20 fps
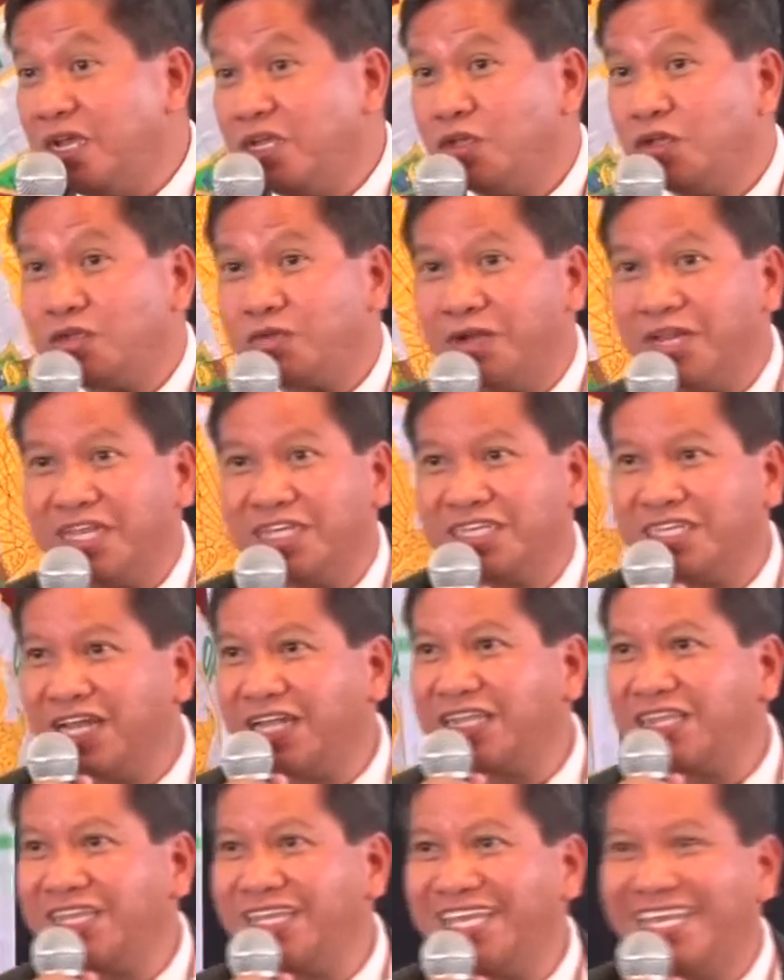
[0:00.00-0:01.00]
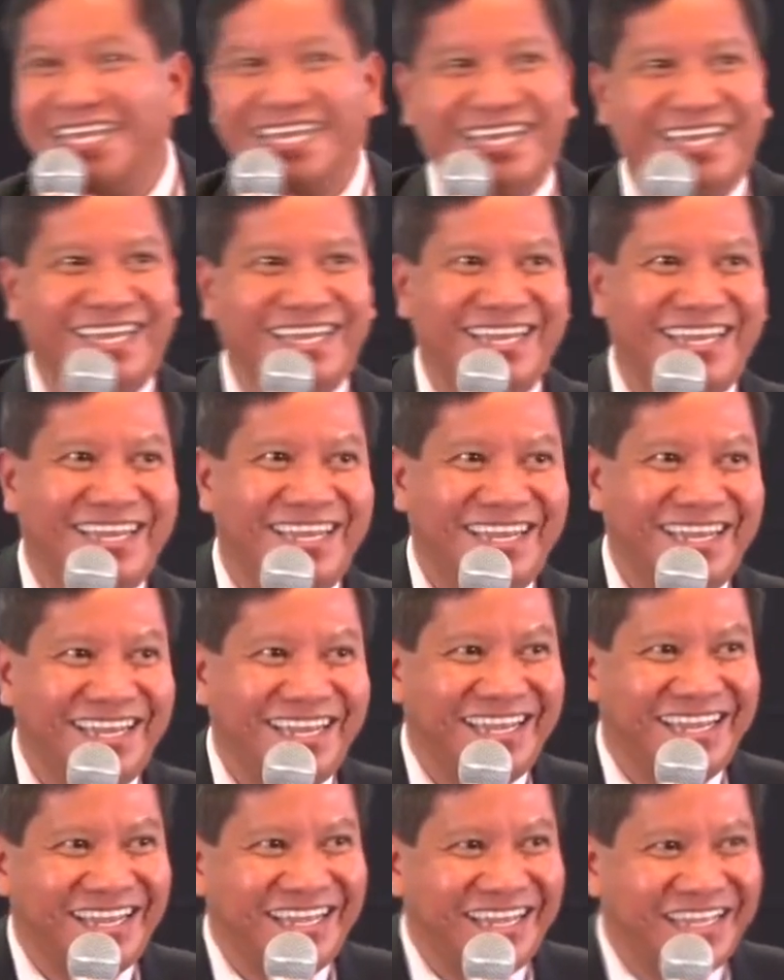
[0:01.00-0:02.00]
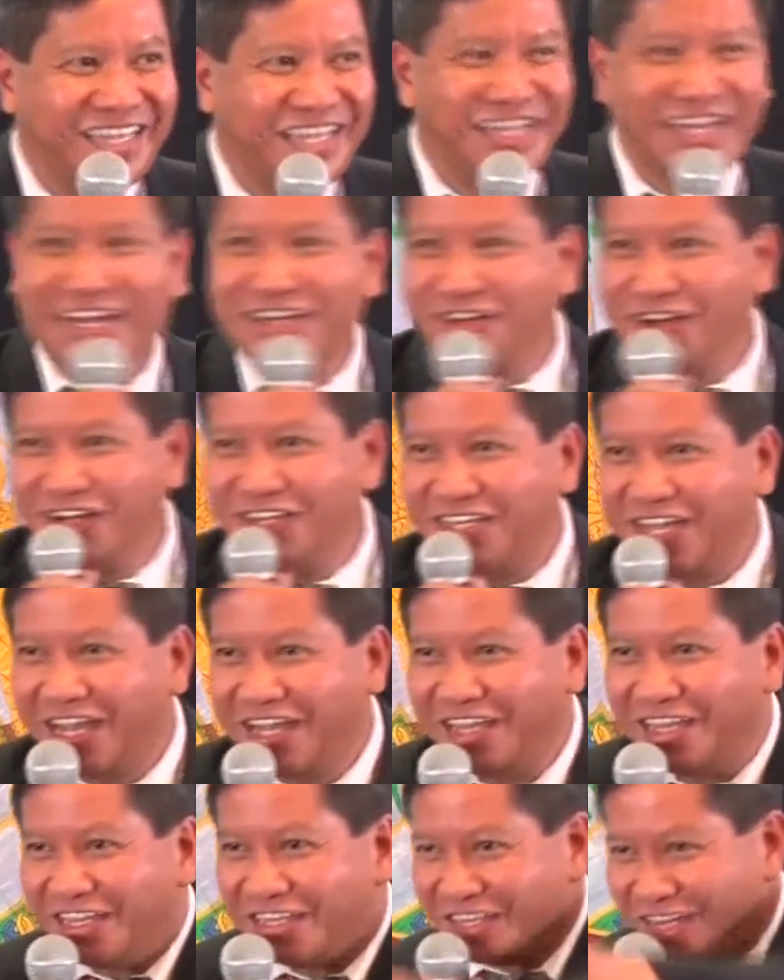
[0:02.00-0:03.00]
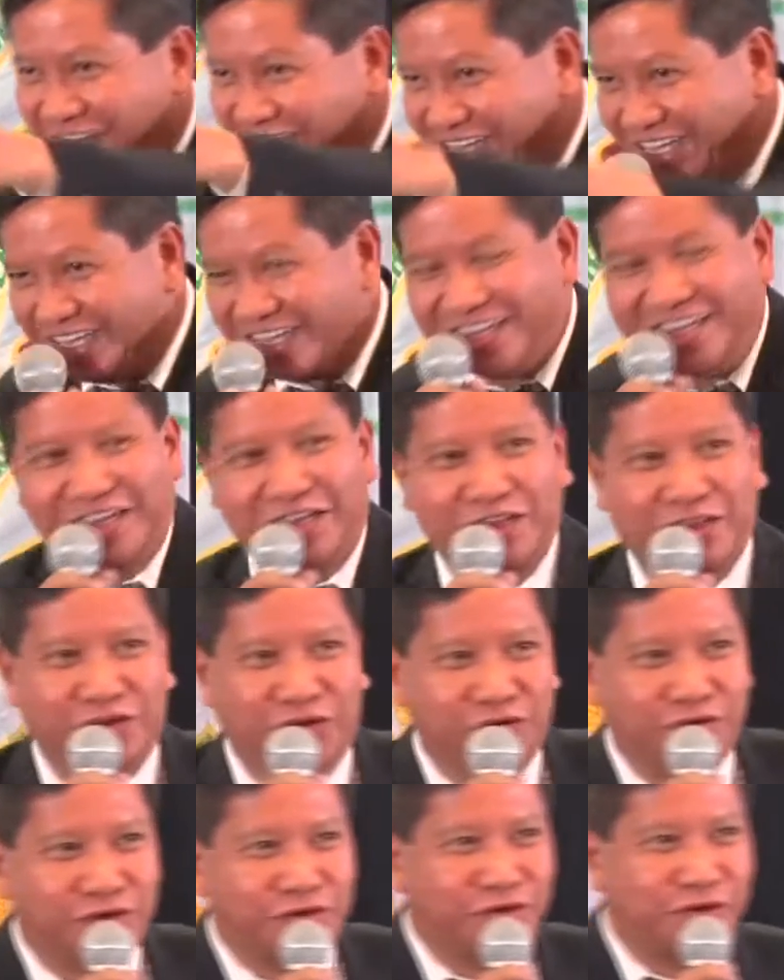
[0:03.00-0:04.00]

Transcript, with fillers: Usually it's not the, the national scientists like Dr.